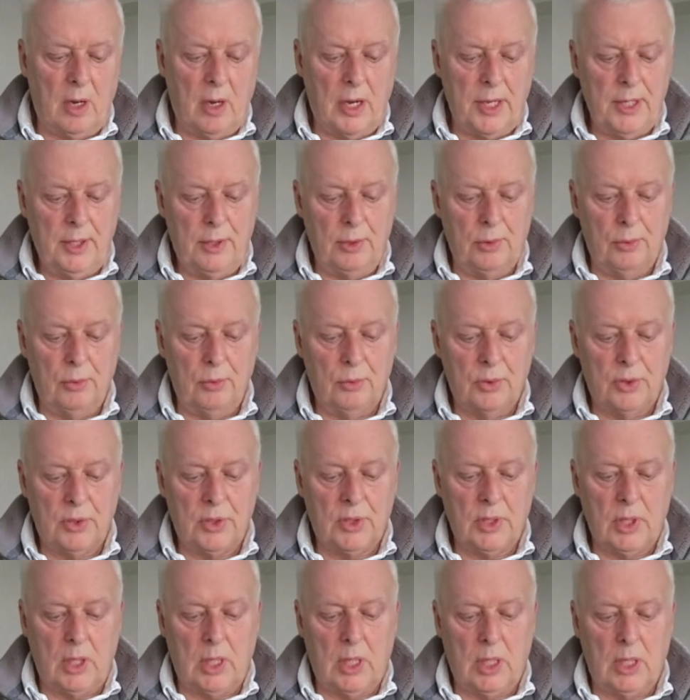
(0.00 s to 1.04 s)
that I
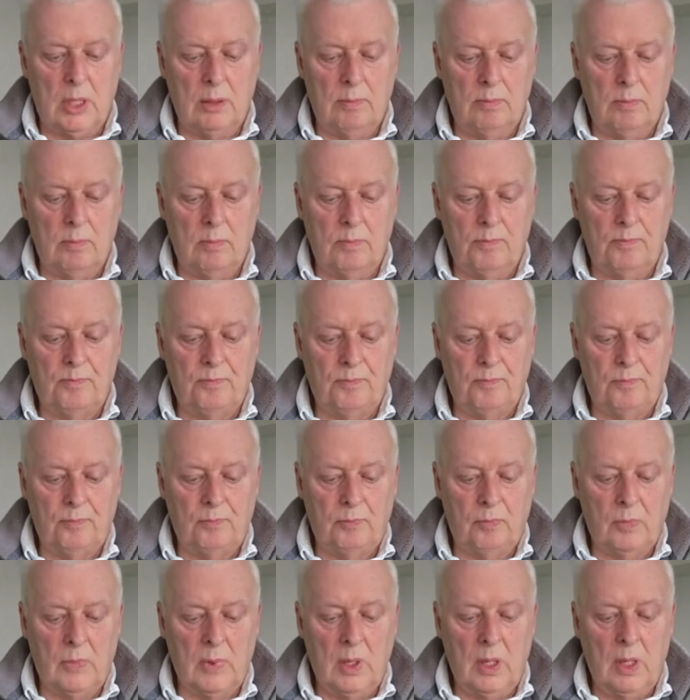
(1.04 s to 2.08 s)
used, and
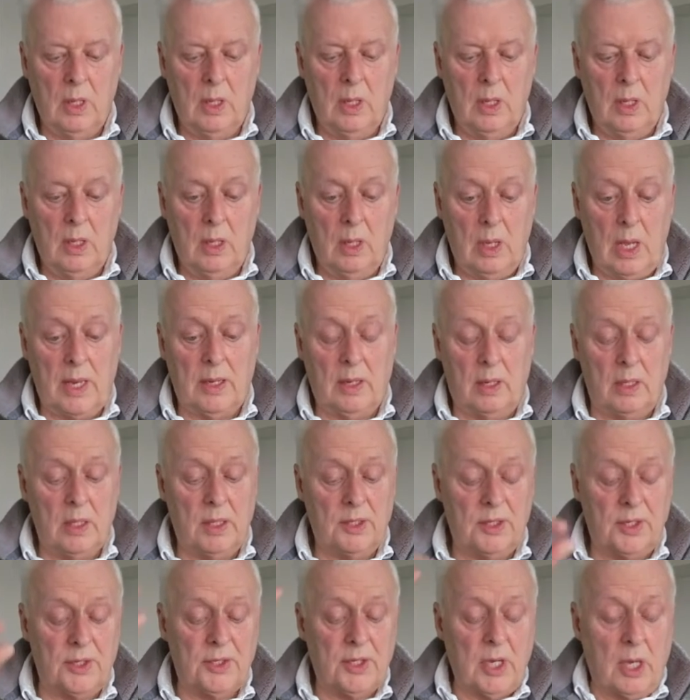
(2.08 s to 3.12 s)

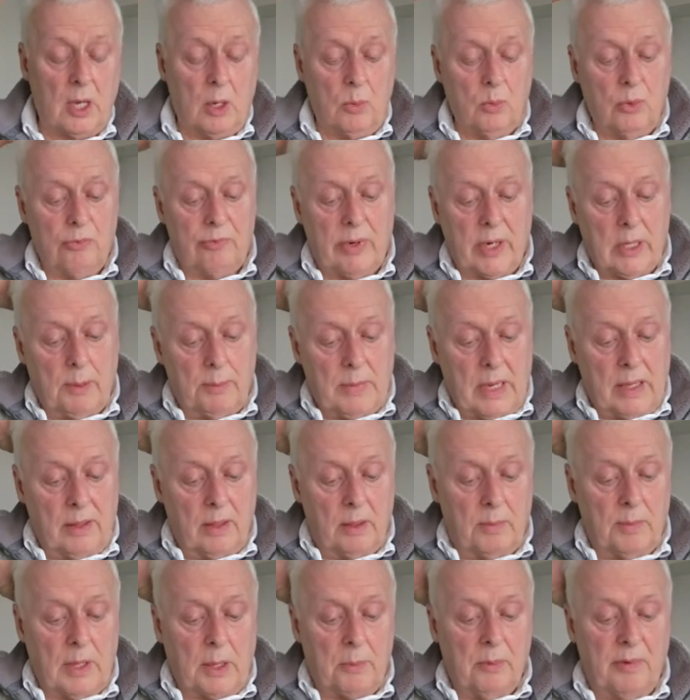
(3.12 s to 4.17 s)
as I say, I would
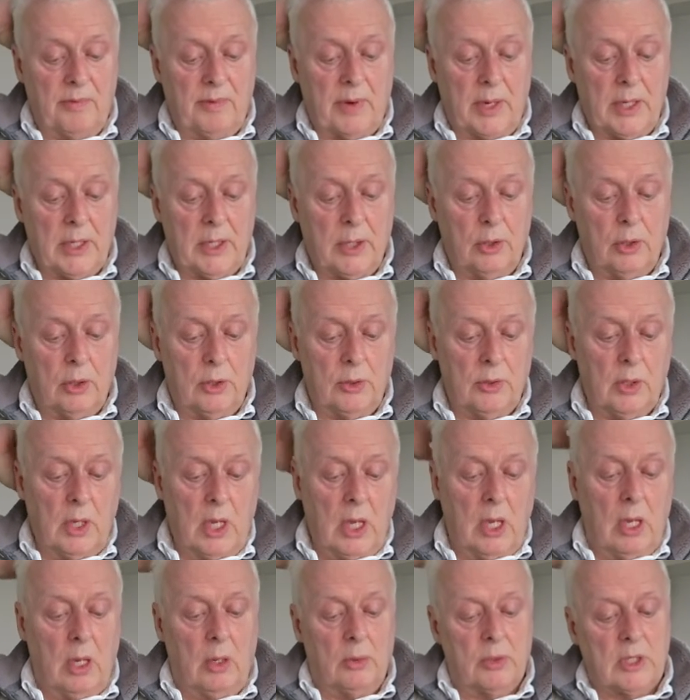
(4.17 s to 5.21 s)
recommend them, they were very good,
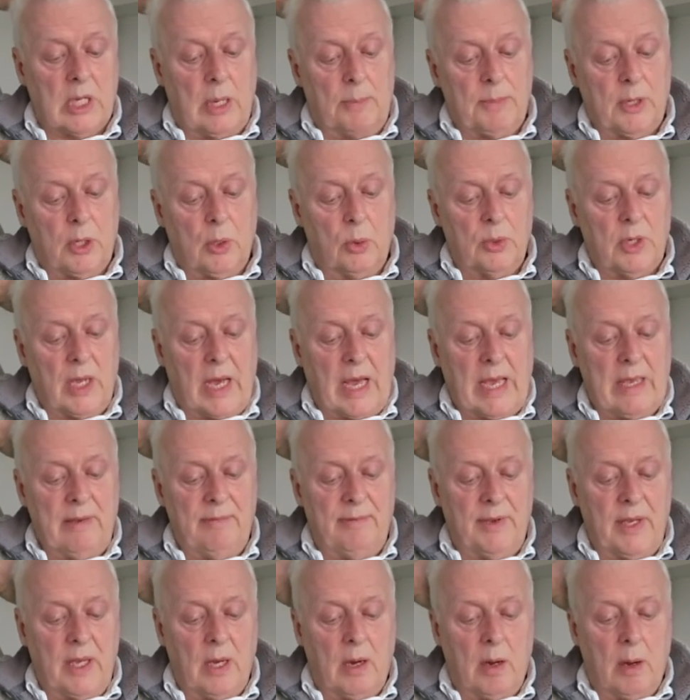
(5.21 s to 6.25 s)
was a company called
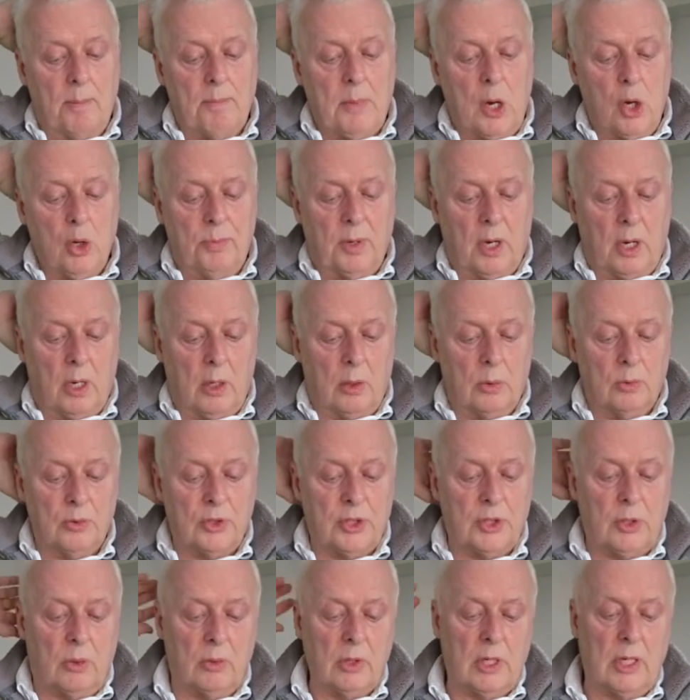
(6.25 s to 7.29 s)

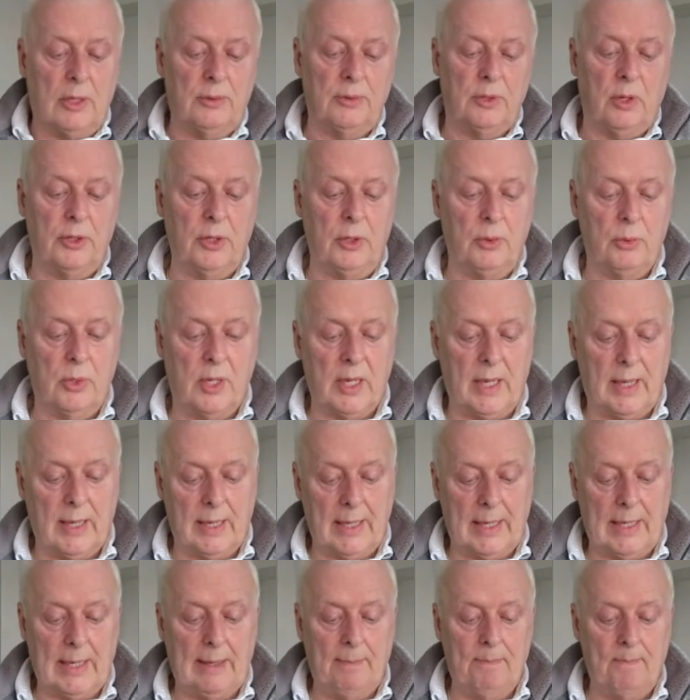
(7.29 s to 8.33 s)
avrmobiles.co.uk.